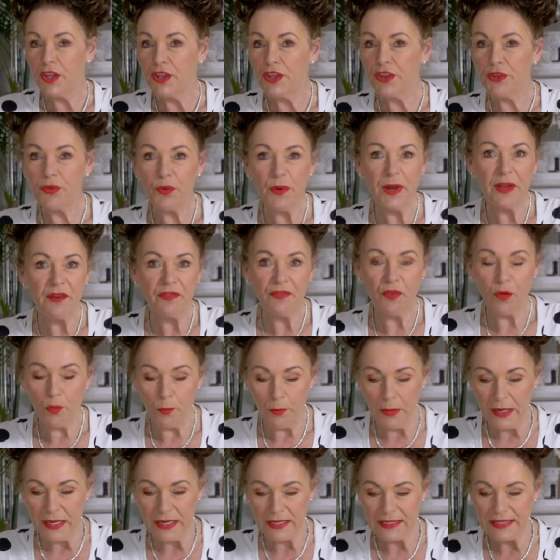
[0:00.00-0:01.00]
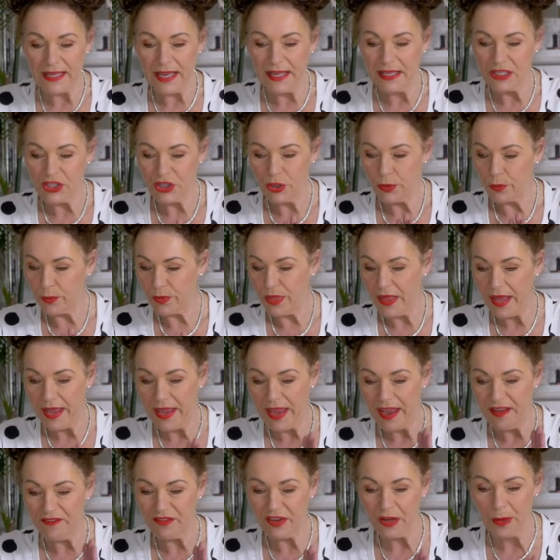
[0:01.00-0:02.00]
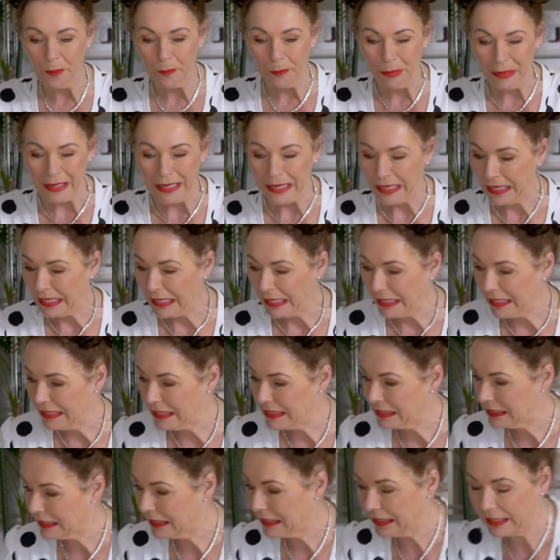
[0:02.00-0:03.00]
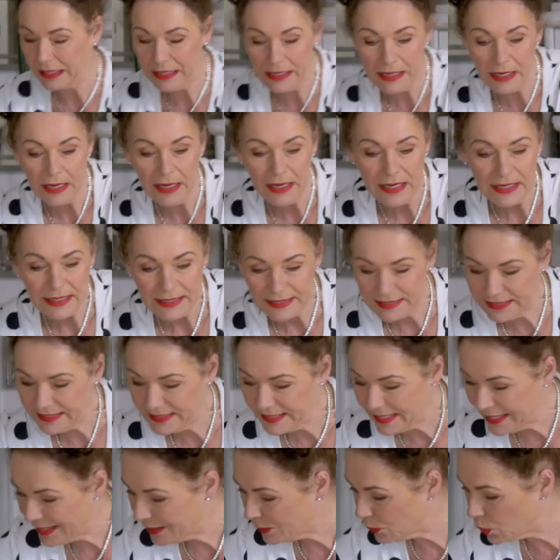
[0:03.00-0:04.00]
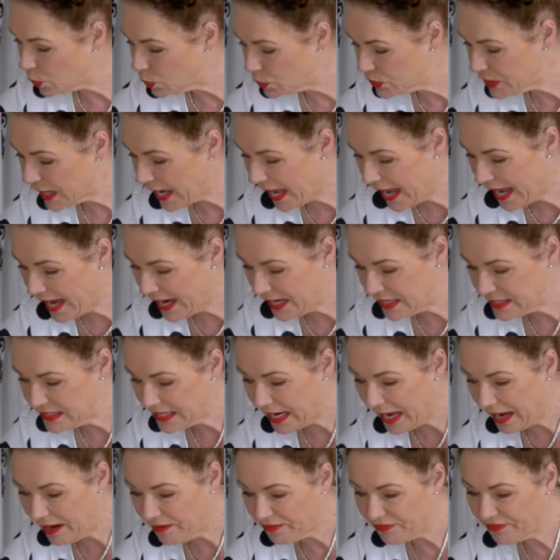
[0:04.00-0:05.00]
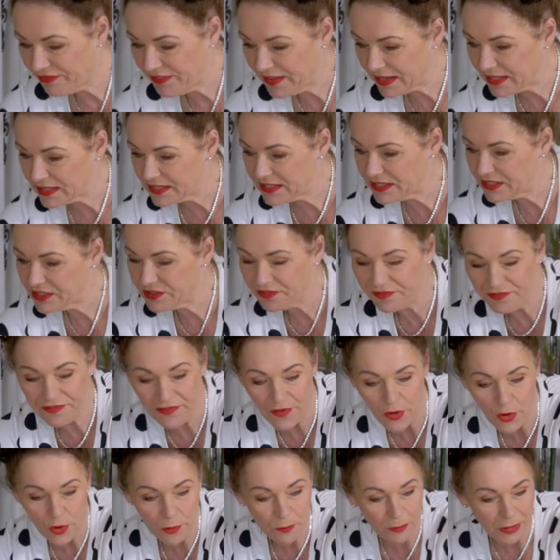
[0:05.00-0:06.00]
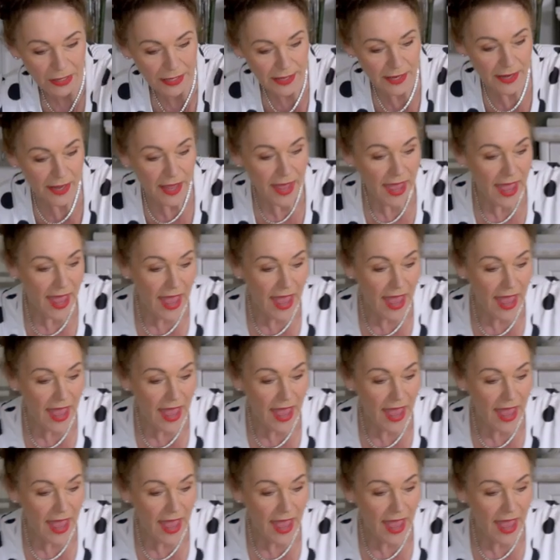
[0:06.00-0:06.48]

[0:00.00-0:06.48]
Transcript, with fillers: three or four minutes until they have completely sealed and are fixed firmly.